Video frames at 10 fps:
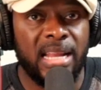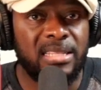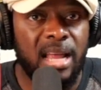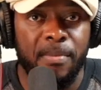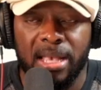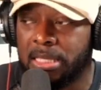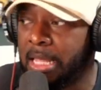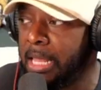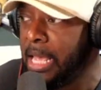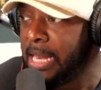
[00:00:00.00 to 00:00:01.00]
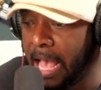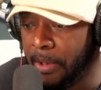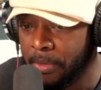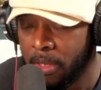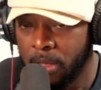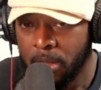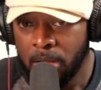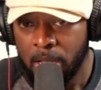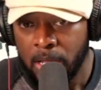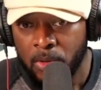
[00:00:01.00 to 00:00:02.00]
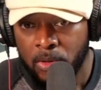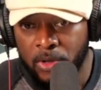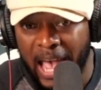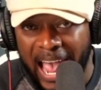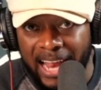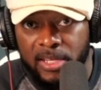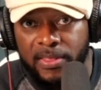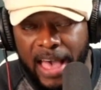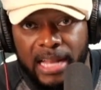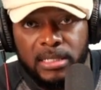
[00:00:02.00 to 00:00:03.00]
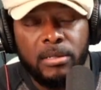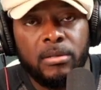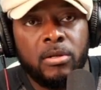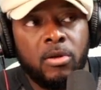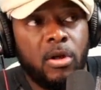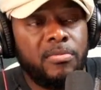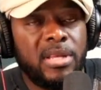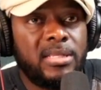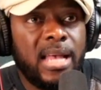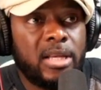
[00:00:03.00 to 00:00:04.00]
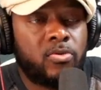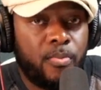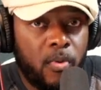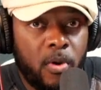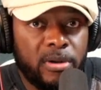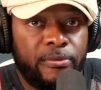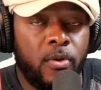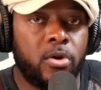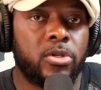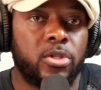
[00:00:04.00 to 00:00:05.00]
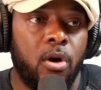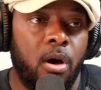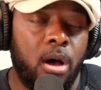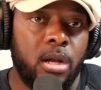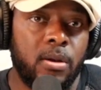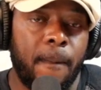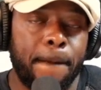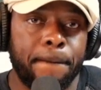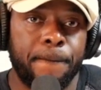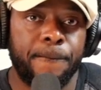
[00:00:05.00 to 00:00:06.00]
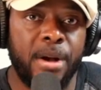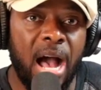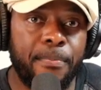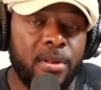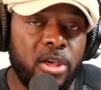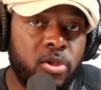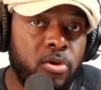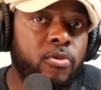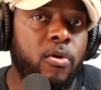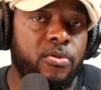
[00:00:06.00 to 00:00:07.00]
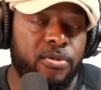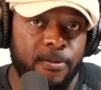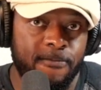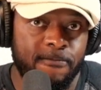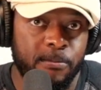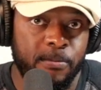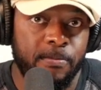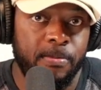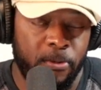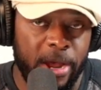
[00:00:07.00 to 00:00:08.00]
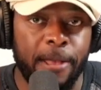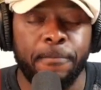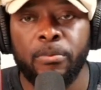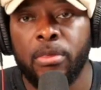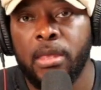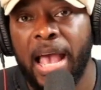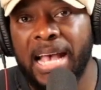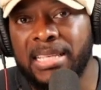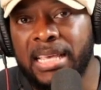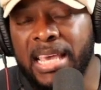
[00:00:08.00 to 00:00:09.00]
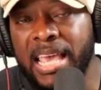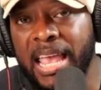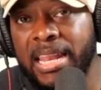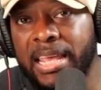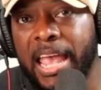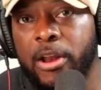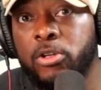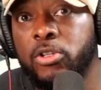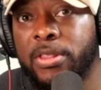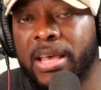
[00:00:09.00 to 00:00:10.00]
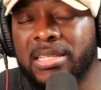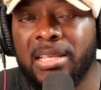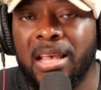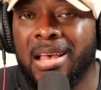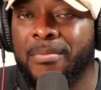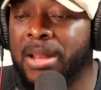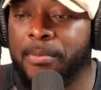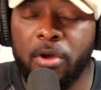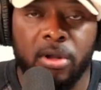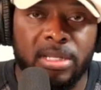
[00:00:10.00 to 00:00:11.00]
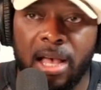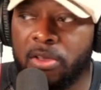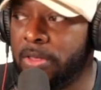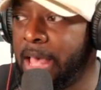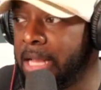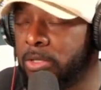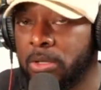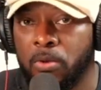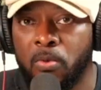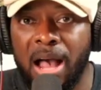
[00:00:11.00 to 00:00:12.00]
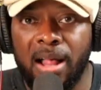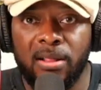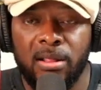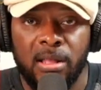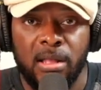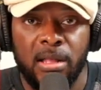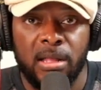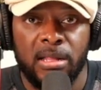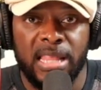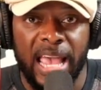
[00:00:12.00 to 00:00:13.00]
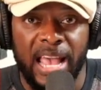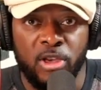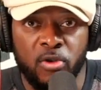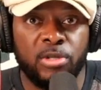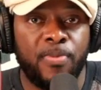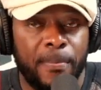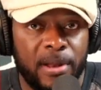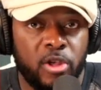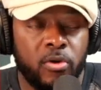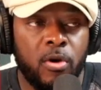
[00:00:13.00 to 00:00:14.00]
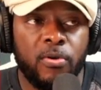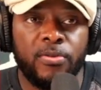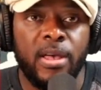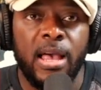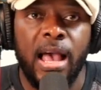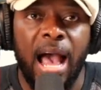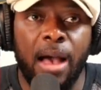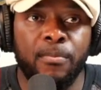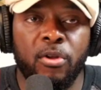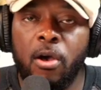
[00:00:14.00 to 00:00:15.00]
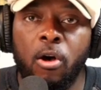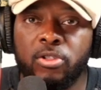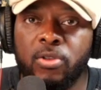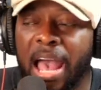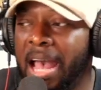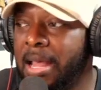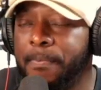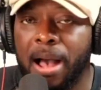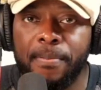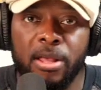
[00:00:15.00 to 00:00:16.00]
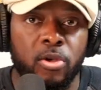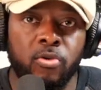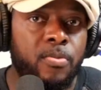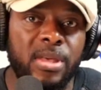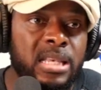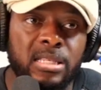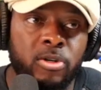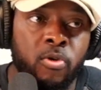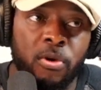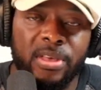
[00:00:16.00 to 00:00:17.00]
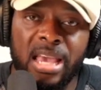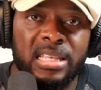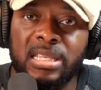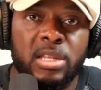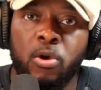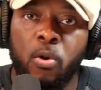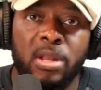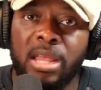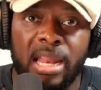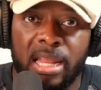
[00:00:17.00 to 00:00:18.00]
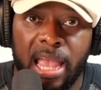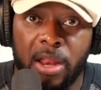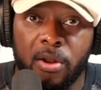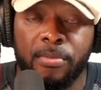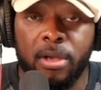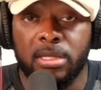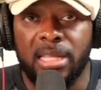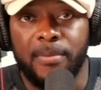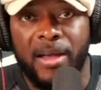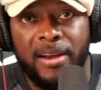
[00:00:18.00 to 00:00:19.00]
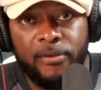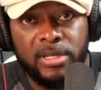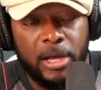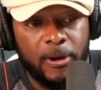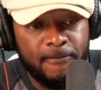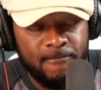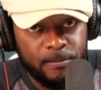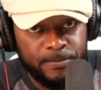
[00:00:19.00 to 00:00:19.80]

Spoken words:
That is an amazing thing. Now, to add to that, Goldman Sachs report focused on population growth, right, as a key indicator to this. But I'm going to tell you that while they use population growth, I'm going to also add that population growth isn't the only indicator. Because think about it for a second.